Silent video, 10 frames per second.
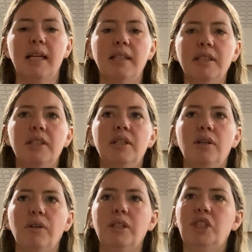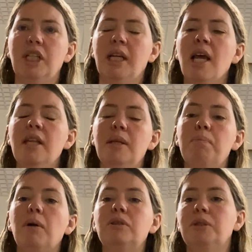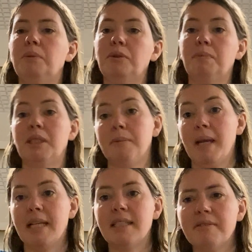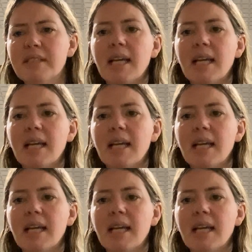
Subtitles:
and acknowledging the multiple perspectives,